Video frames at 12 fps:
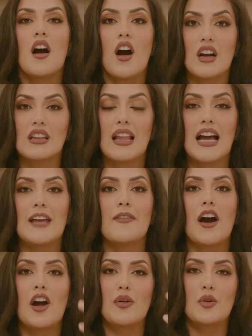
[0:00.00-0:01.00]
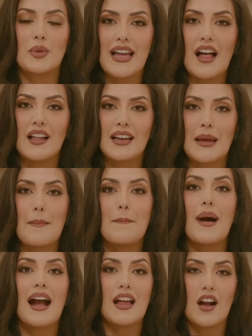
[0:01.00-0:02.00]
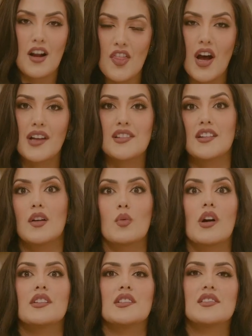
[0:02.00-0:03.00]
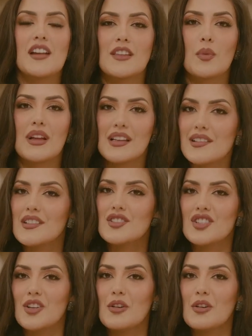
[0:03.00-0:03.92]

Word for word: our life, our reality by our thoughts and our words and stuff that we listen to.